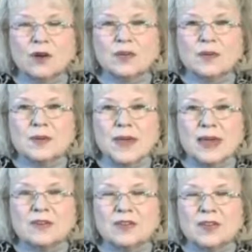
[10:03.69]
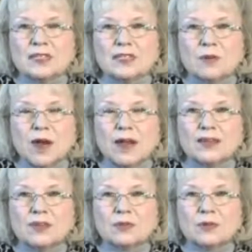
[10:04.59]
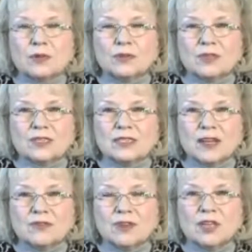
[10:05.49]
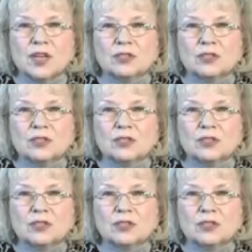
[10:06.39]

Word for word: to be manifest right through this suffering.